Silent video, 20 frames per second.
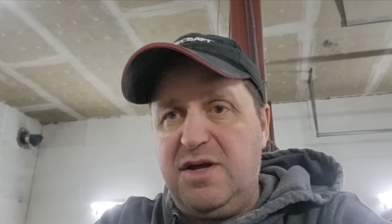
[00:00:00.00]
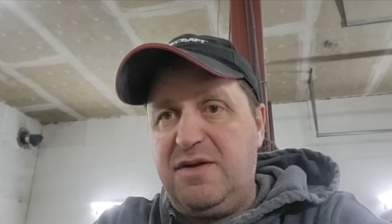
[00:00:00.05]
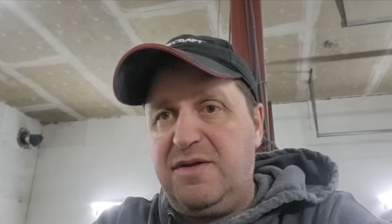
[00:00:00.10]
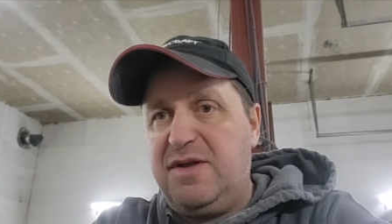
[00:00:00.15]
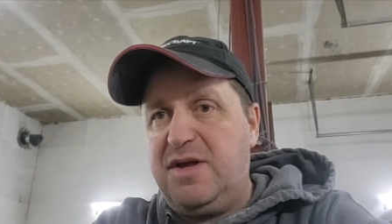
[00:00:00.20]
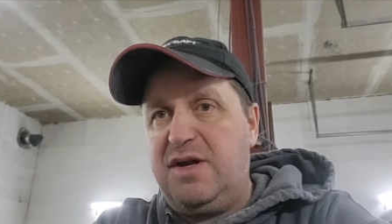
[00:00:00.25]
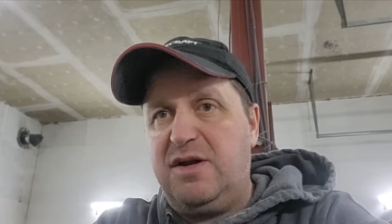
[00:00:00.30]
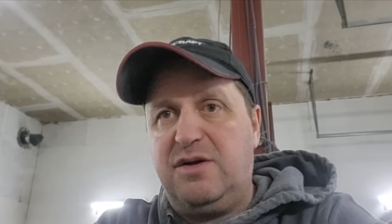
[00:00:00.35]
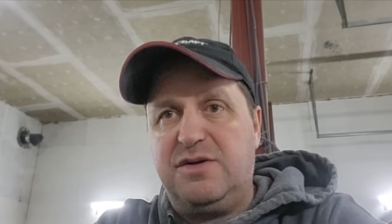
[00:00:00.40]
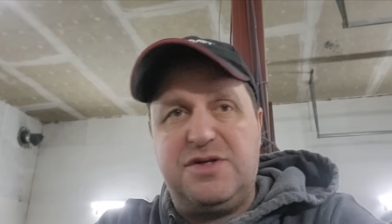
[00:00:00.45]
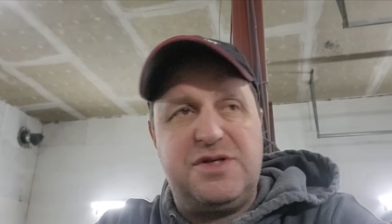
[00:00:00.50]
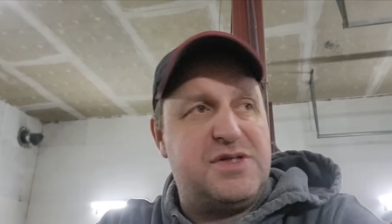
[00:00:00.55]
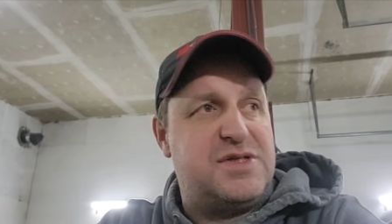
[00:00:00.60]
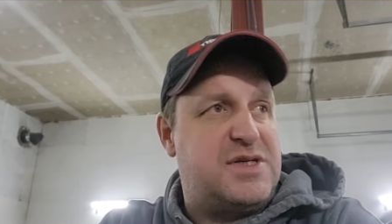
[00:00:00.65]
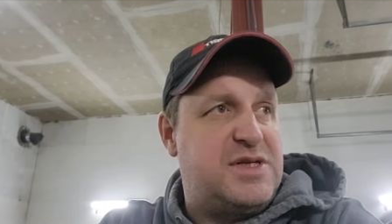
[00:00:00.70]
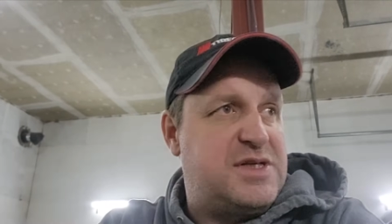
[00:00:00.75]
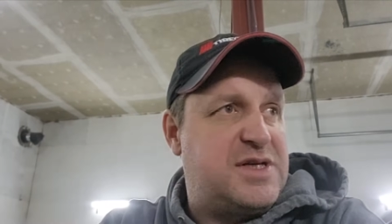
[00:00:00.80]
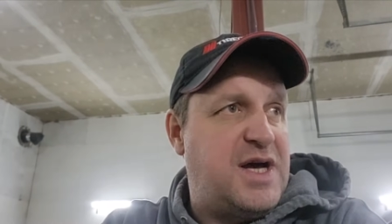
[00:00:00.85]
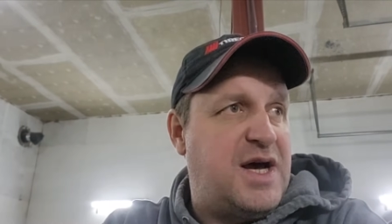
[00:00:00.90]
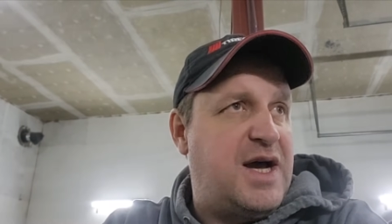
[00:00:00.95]
and then I'll just
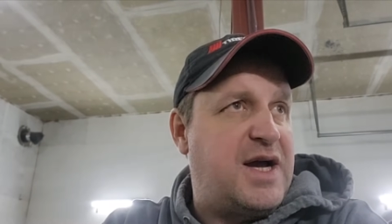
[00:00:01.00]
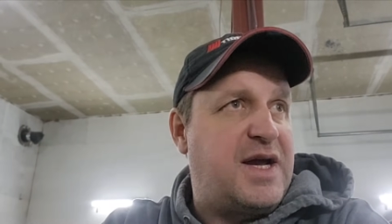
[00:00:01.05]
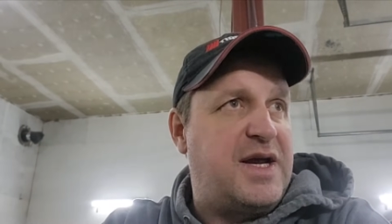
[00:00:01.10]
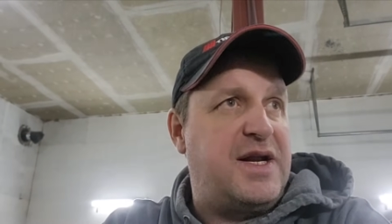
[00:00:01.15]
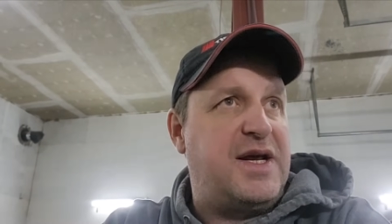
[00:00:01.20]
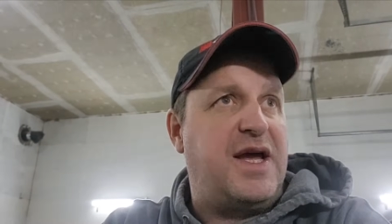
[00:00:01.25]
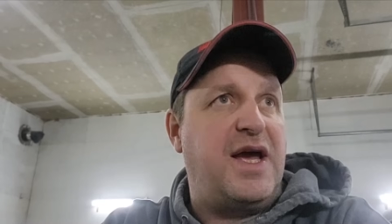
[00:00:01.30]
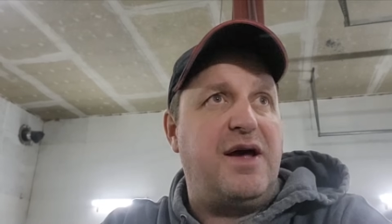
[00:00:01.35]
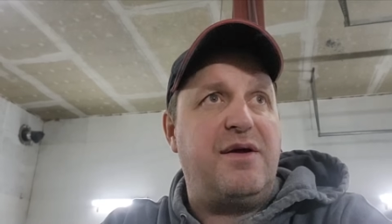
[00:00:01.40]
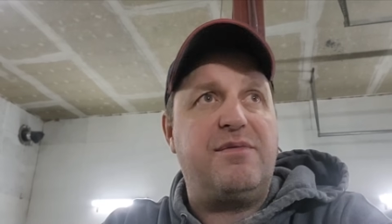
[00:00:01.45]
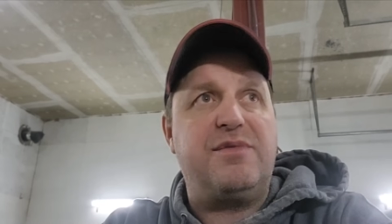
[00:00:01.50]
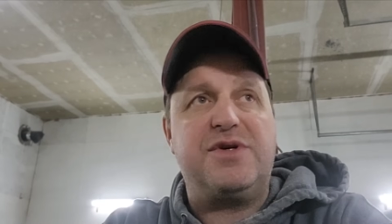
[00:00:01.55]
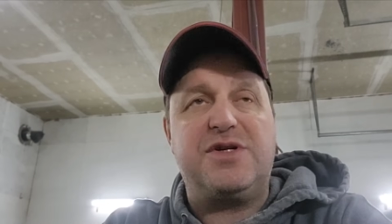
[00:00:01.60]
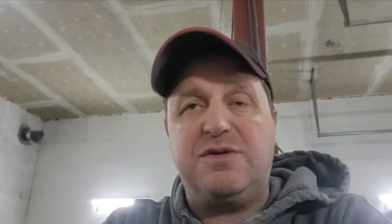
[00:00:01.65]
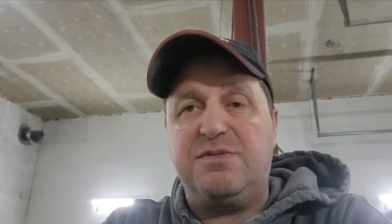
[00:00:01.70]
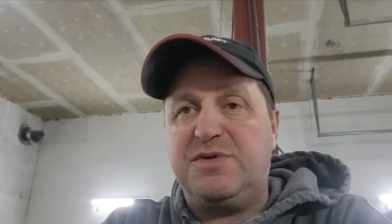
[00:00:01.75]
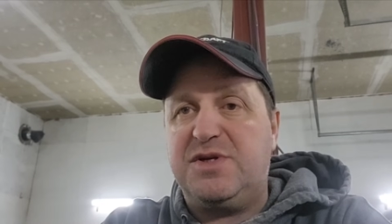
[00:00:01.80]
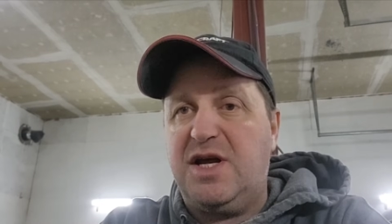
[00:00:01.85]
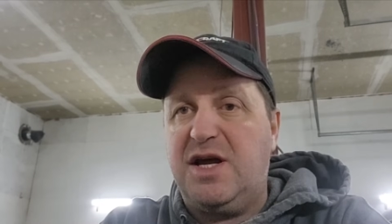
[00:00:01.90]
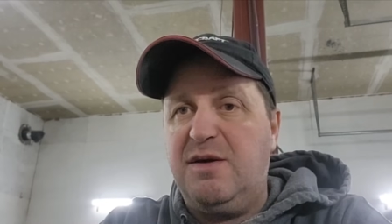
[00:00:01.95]
attack it again with some
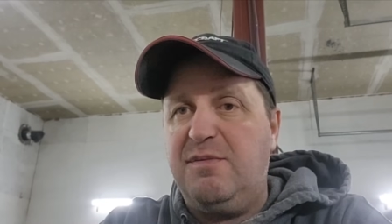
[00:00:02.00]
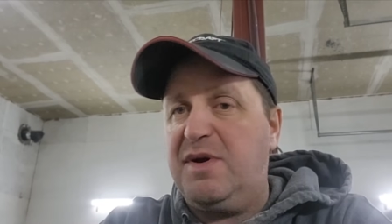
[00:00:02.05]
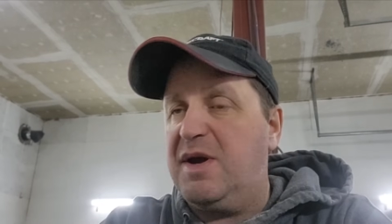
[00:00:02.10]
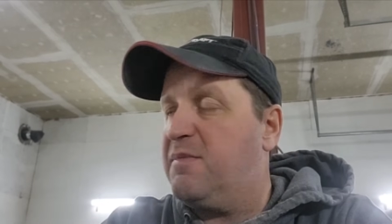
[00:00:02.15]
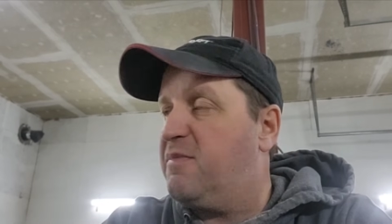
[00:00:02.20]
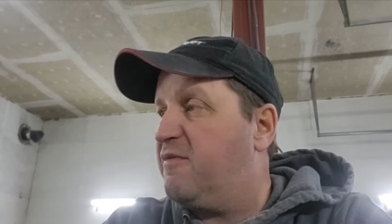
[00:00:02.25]
sandpaper,